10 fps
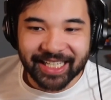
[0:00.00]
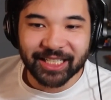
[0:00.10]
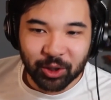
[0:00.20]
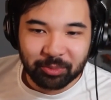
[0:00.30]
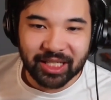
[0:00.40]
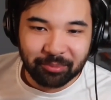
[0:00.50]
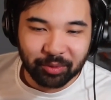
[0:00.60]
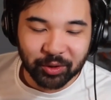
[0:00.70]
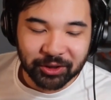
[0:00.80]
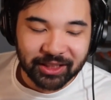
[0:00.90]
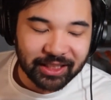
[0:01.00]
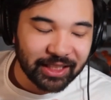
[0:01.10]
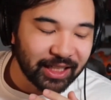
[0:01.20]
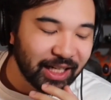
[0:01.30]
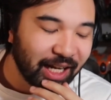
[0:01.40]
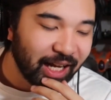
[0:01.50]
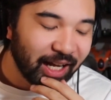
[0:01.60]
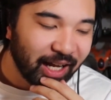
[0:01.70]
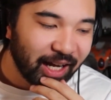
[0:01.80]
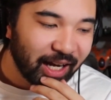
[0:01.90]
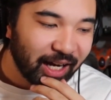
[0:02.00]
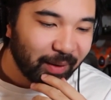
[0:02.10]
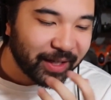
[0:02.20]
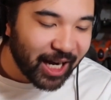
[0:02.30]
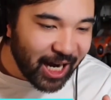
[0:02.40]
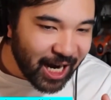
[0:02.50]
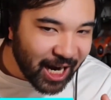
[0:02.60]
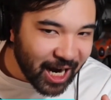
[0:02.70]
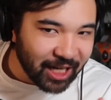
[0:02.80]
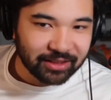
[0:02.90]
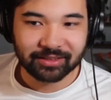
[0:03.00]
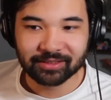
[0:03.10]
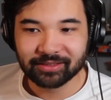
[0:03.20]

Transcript: new people, I'm like, ah, there's